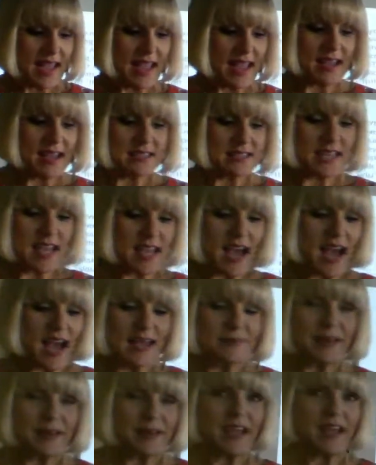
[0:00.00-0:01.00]
And
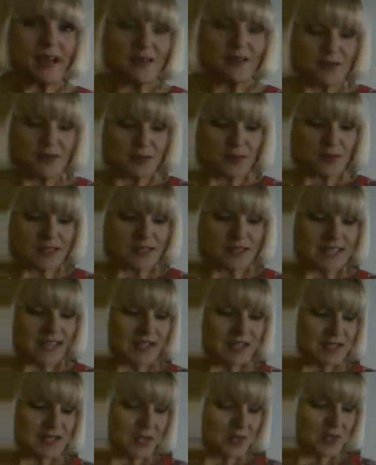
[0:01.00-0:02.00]
I'm going to have you guys
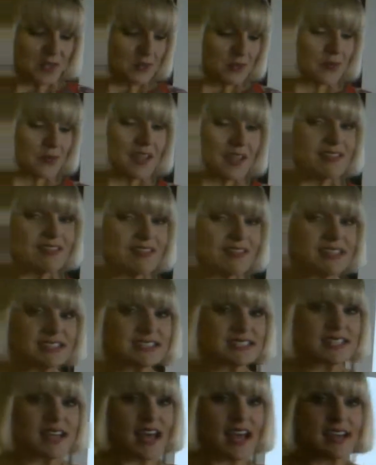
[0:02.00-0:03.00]
actually read this
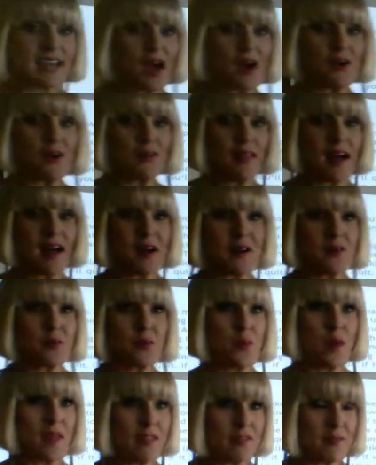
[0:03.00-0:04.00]
slide out loud
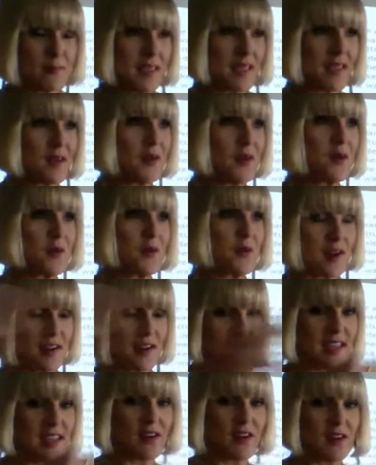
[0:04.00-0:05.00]
with me who are
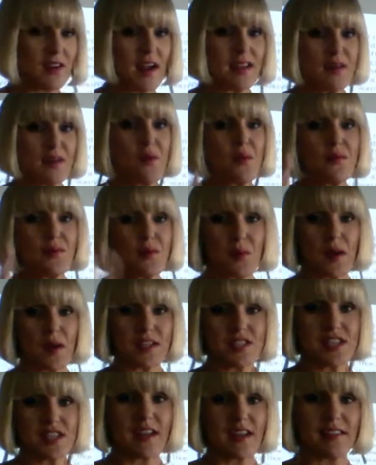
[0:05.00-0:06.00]
here. I know if you're
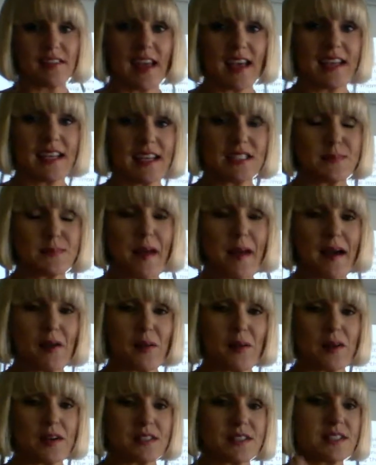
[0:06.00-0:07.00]
watching online, it's
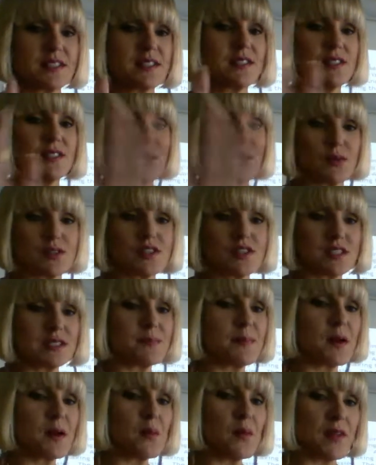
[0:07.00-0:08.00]
backwards, so just
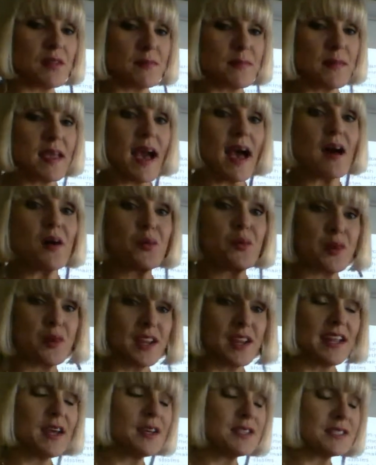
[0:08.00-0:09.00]
bear with me. I'll read
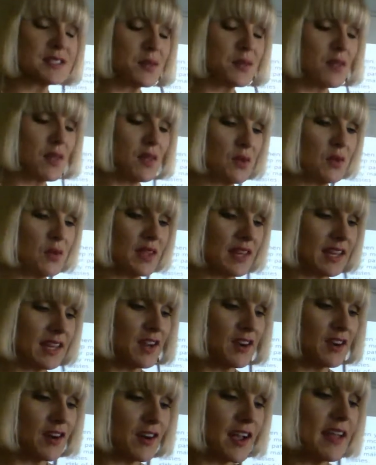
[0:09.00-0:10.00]
it so that you can
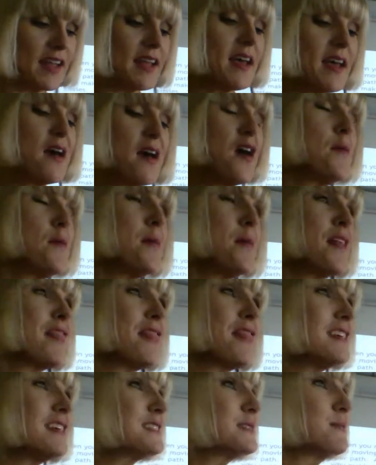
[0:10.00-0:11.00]
hear it. But
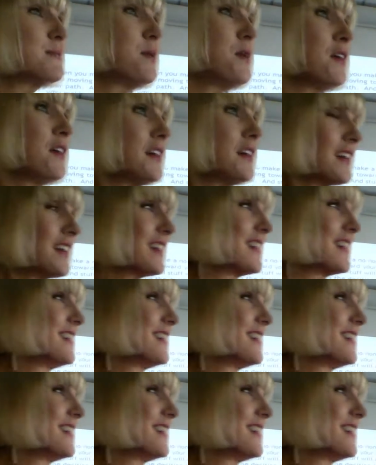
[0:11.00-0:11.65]
this book,